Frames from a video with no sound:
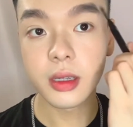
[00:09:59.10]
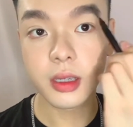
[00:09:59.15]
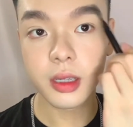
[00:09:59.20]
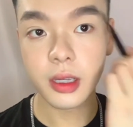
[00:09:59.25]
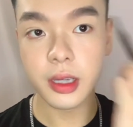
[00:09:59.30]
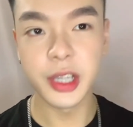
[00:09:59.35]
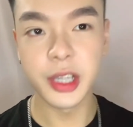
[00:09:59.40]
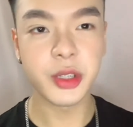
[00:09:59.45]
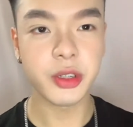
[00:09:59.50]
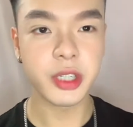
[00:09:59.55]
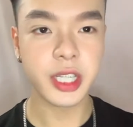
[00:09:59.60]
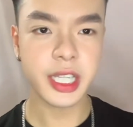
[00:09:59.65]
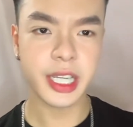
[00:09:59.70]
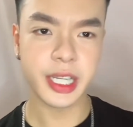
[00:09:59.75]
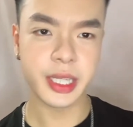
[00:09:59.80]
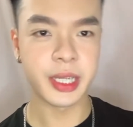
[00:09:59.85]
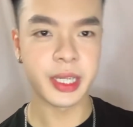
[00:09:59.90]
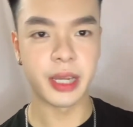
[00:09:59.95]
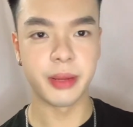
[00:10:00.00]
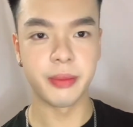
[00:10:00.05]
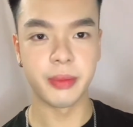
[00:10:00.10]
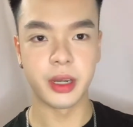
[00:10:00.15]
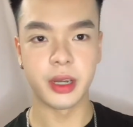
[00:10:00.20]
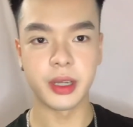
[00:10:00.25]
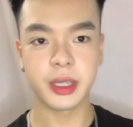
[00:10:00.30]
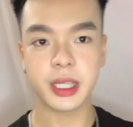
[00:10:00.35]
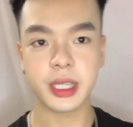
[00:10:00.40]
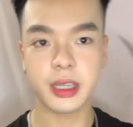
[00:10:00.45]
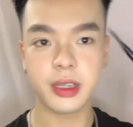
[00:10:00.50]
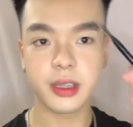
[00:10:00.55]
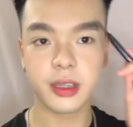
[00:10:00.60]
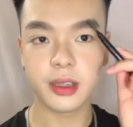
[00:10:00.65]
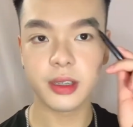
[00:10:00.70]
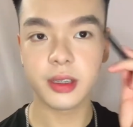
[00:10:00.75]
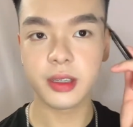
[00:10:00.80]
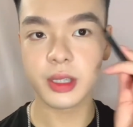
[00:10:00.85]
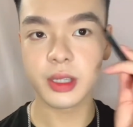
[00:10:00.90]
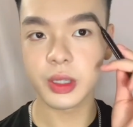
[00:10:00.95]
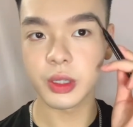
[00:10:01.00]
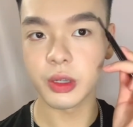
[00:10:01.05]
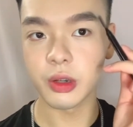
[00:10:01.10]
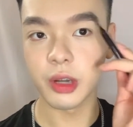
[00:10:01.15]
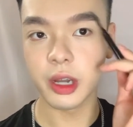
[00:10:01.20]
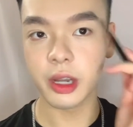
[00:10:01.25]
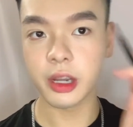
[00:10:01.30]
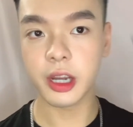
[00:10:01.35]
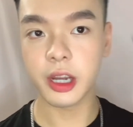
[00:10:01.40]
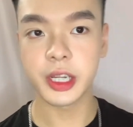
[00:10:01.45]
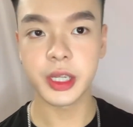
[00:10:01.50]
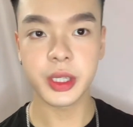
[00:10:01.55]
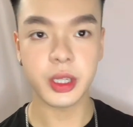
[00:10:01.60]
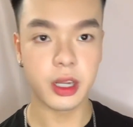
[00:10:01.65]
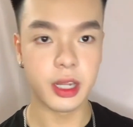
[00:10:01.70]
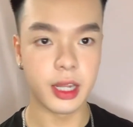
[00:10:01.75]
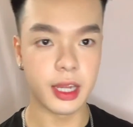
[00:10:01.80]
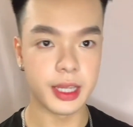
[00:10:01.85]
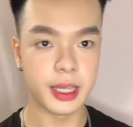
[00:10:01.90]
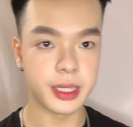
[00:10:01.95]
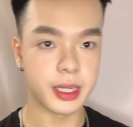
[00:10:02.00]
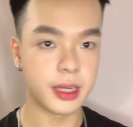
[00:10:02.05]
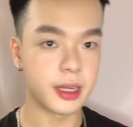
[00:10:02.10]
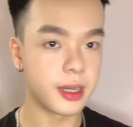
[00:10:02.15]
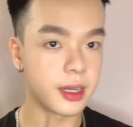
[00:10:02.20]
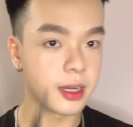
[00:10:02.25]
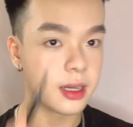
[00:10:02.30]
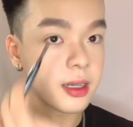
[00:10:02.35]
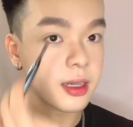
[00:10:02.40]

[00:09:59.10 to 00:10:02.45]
It's only like $10, So I got this on Lazada